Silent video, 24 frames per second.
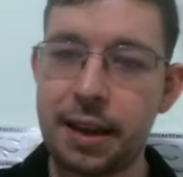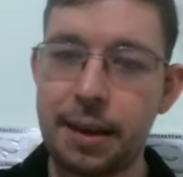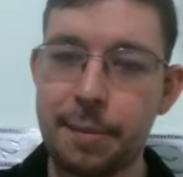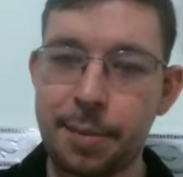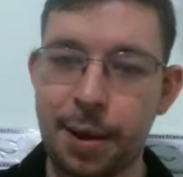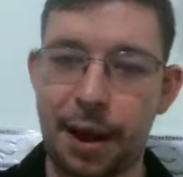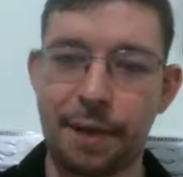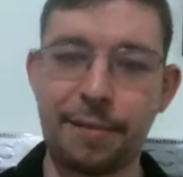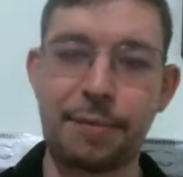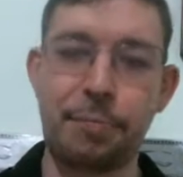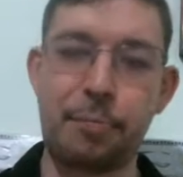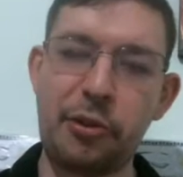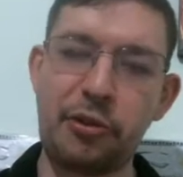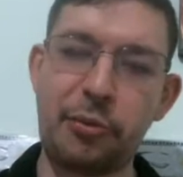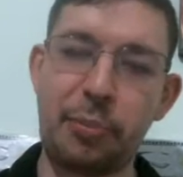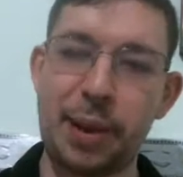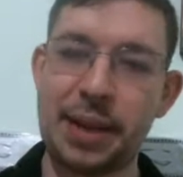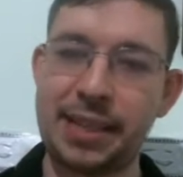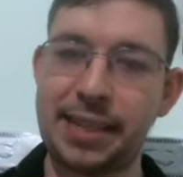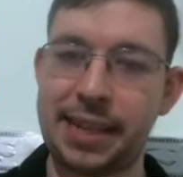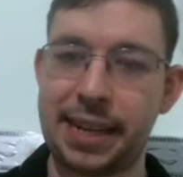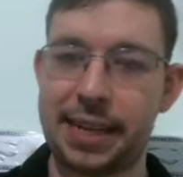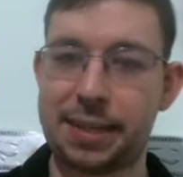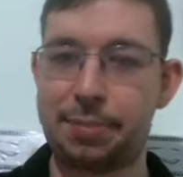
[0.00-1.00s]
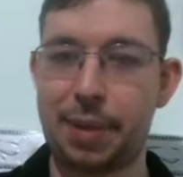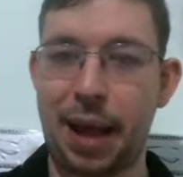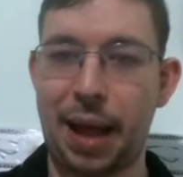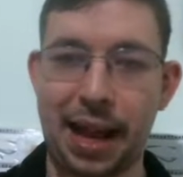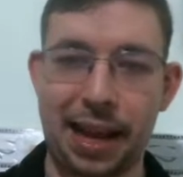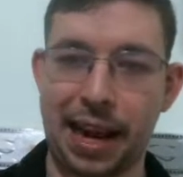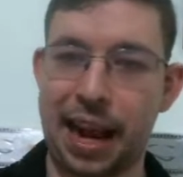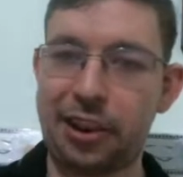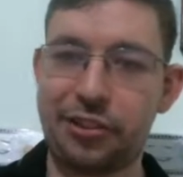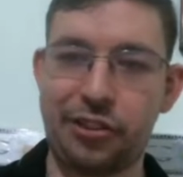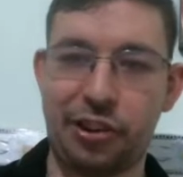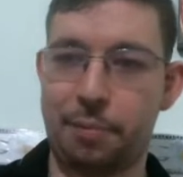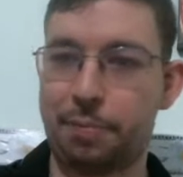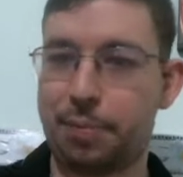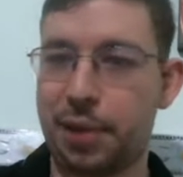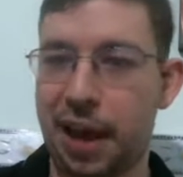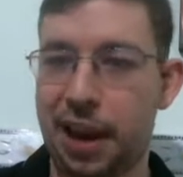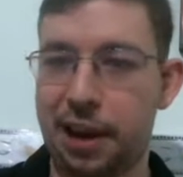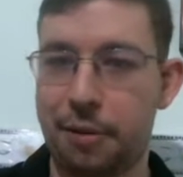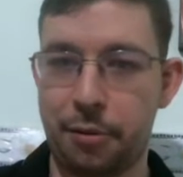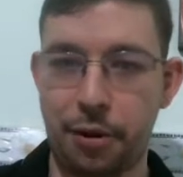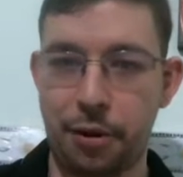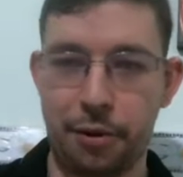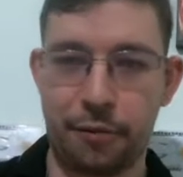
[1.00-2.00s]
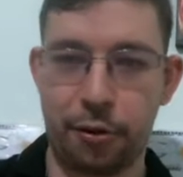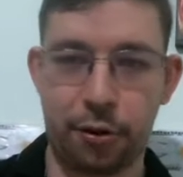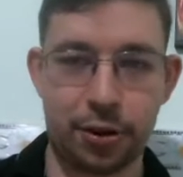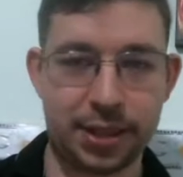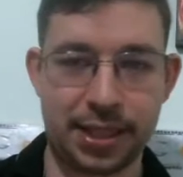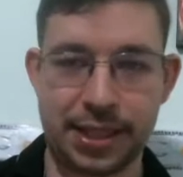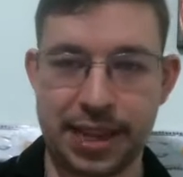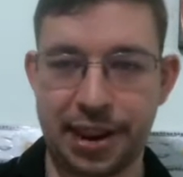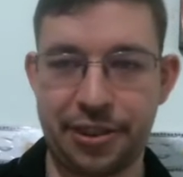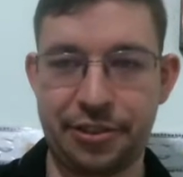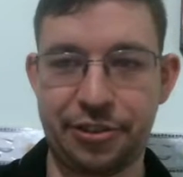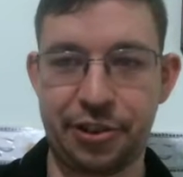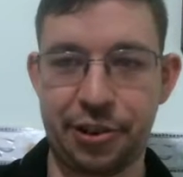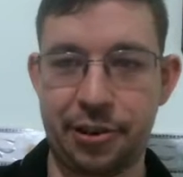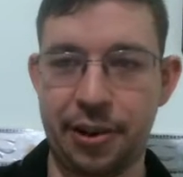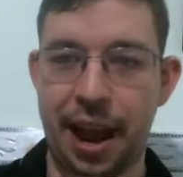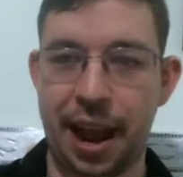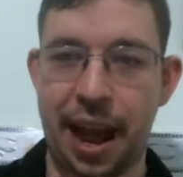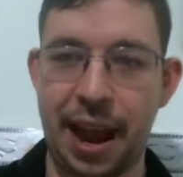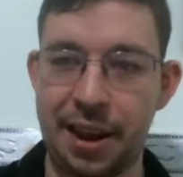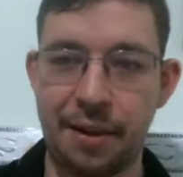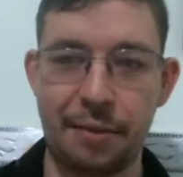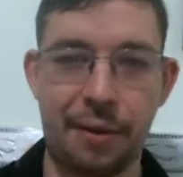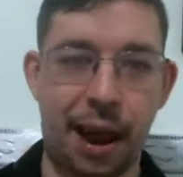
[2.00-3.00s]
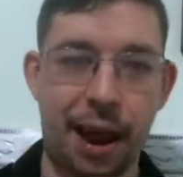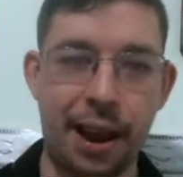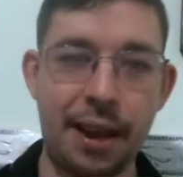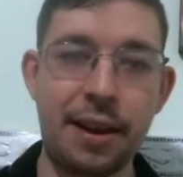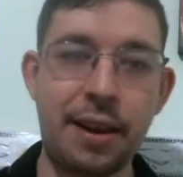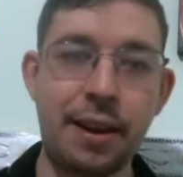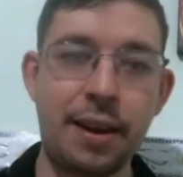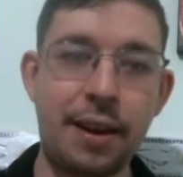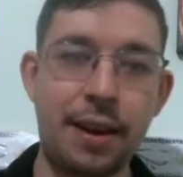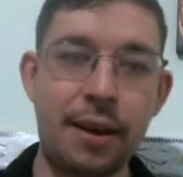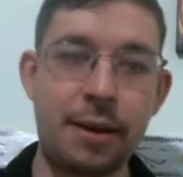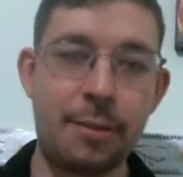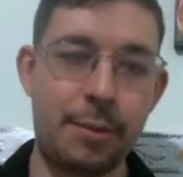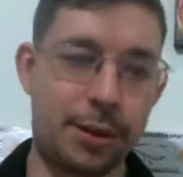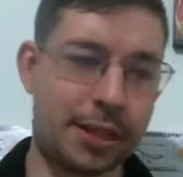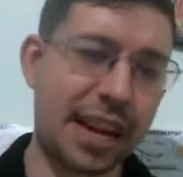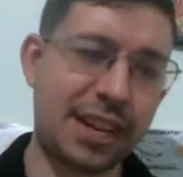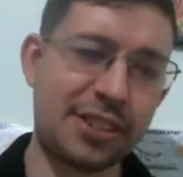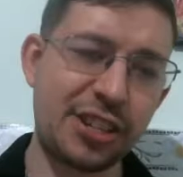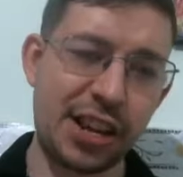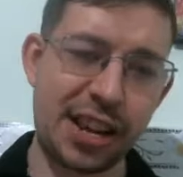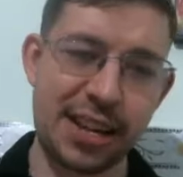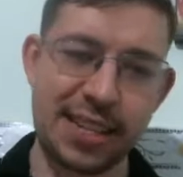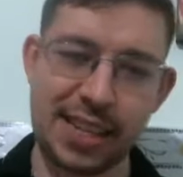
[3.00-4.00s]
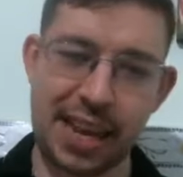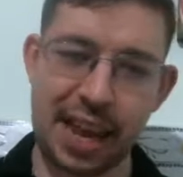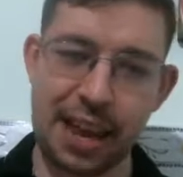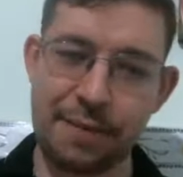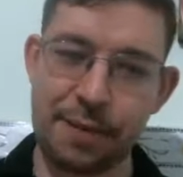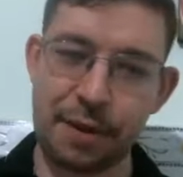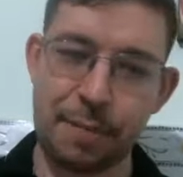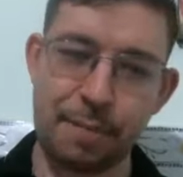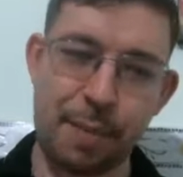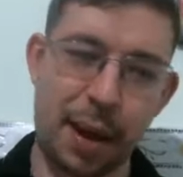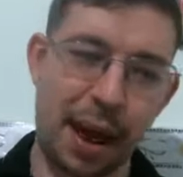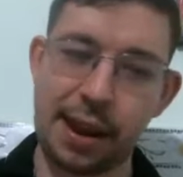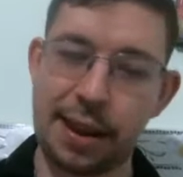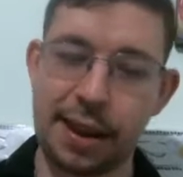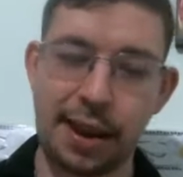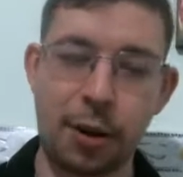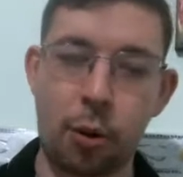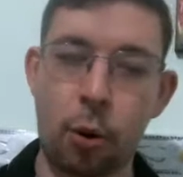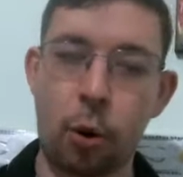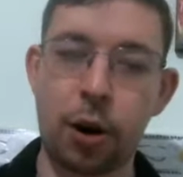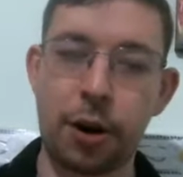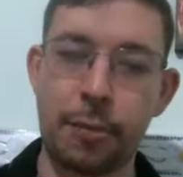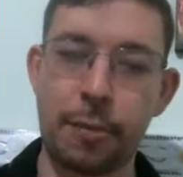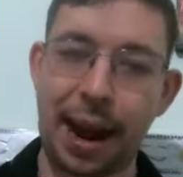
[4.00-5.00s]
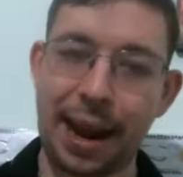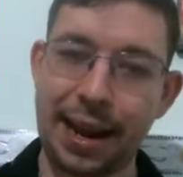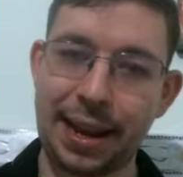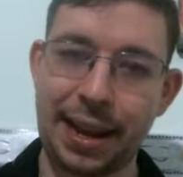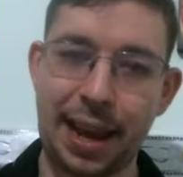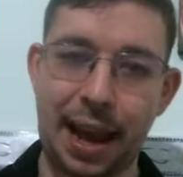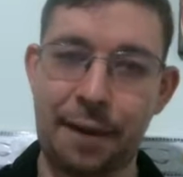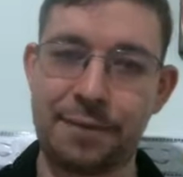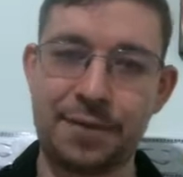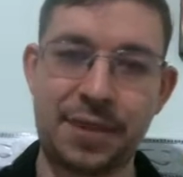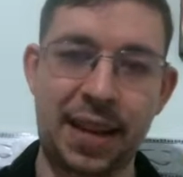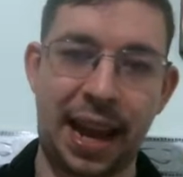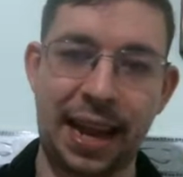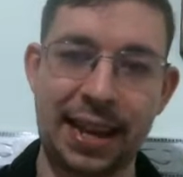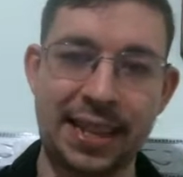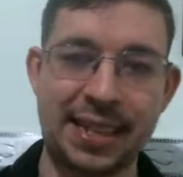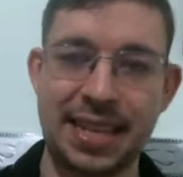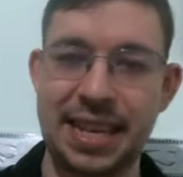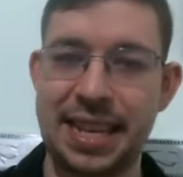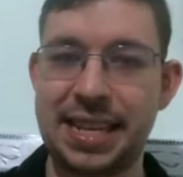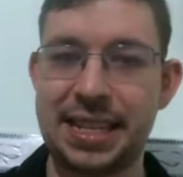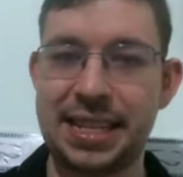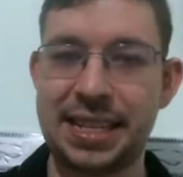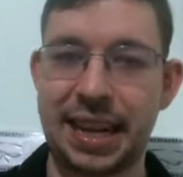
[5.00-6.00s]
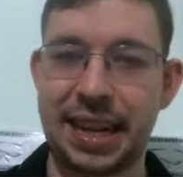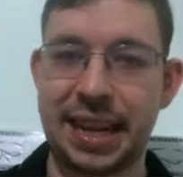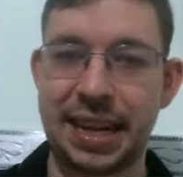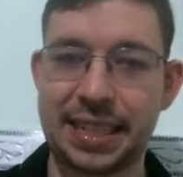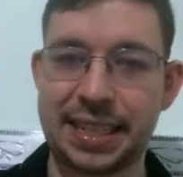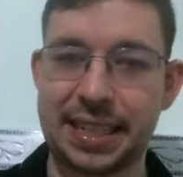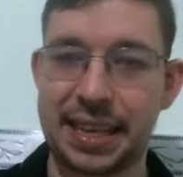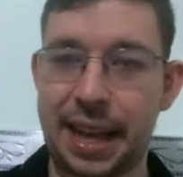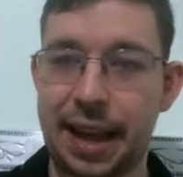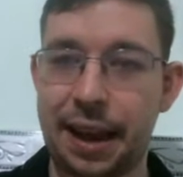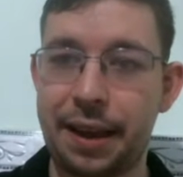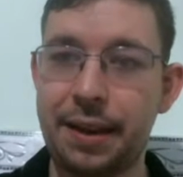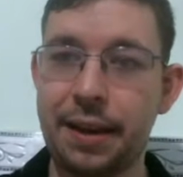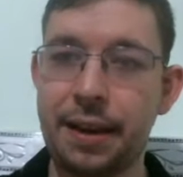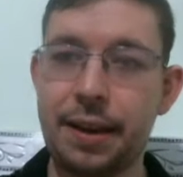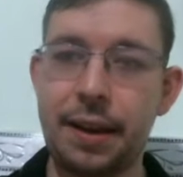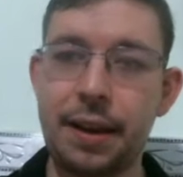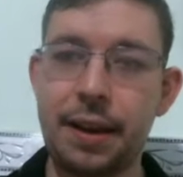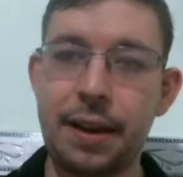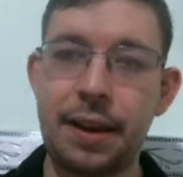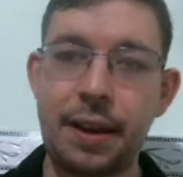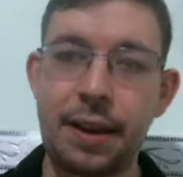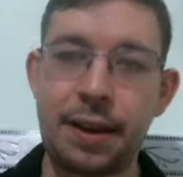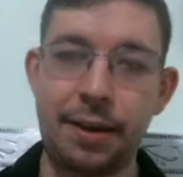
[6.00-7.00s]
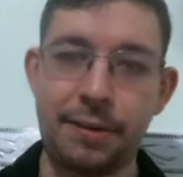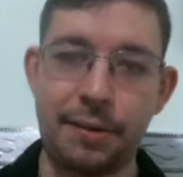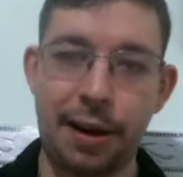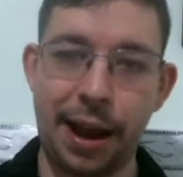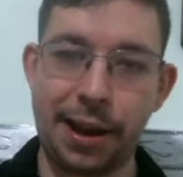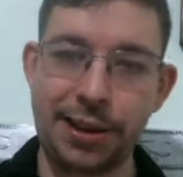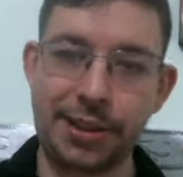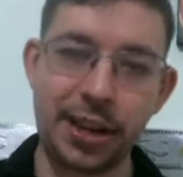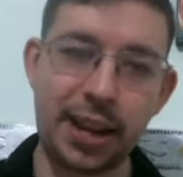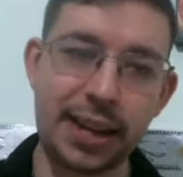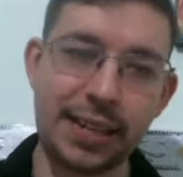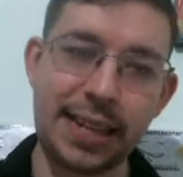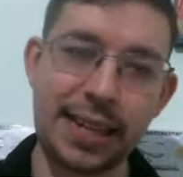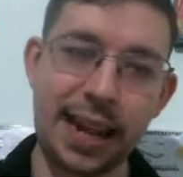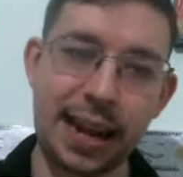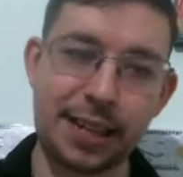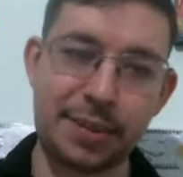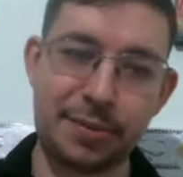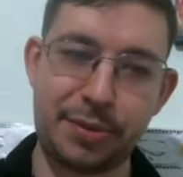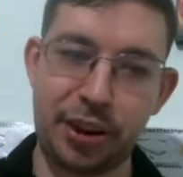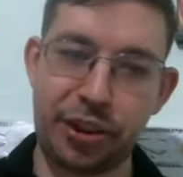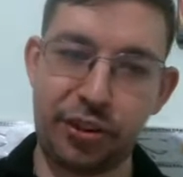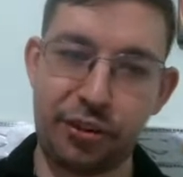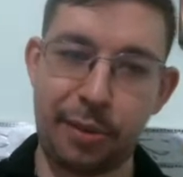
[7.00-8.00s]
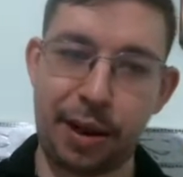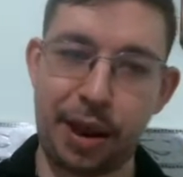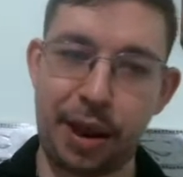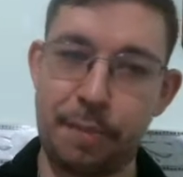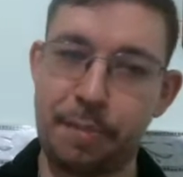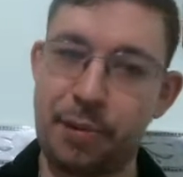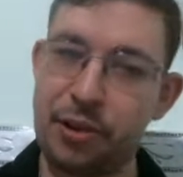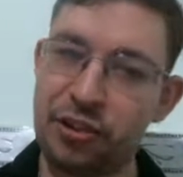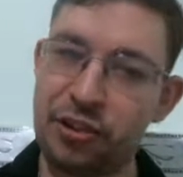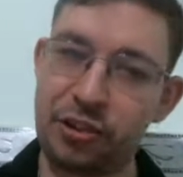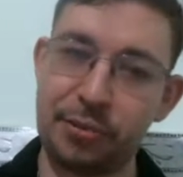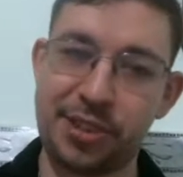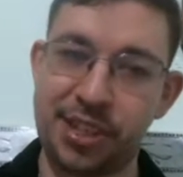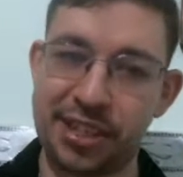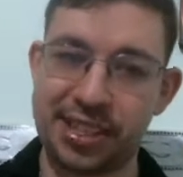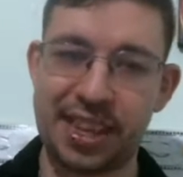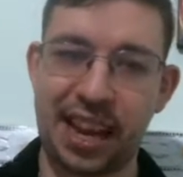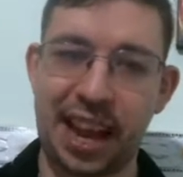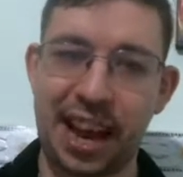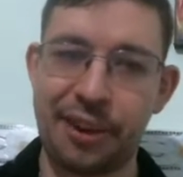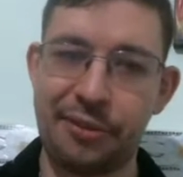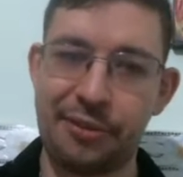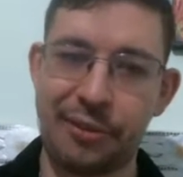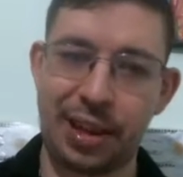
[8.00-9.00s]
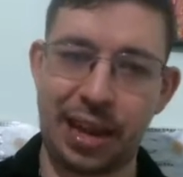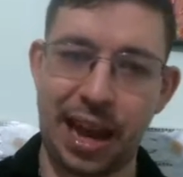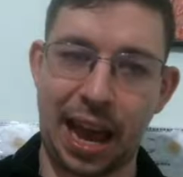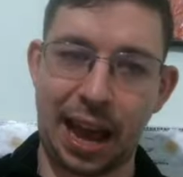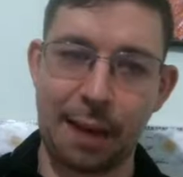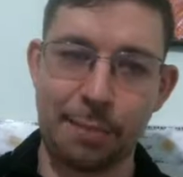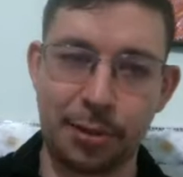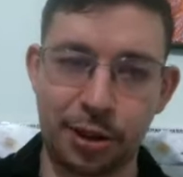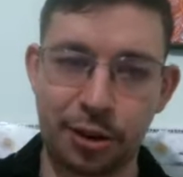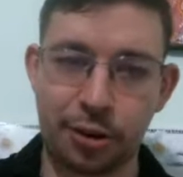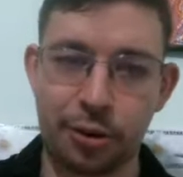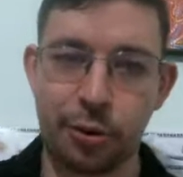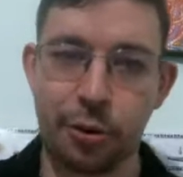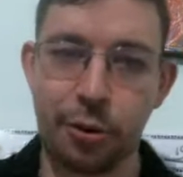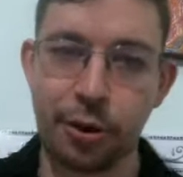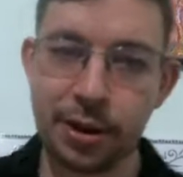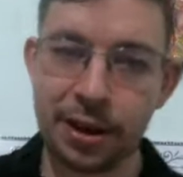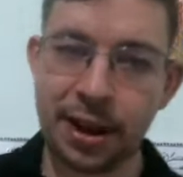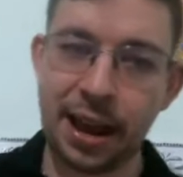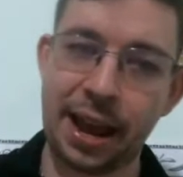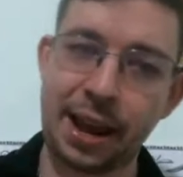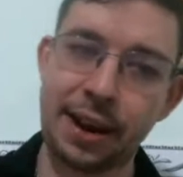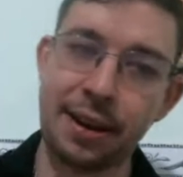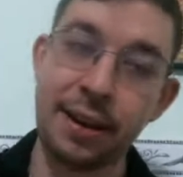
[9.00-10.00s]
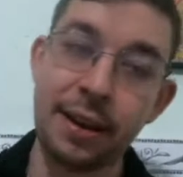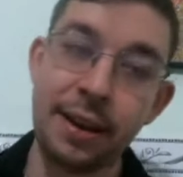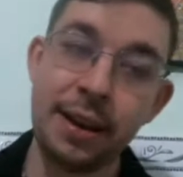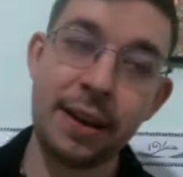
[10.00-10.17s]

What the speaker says: But after bishop e6, black can actually play the move rook c2 anyway, which actually is even better than the automatic f takes e6 here, where it turns out it's a position where the bishops just aren't really able to coordinate.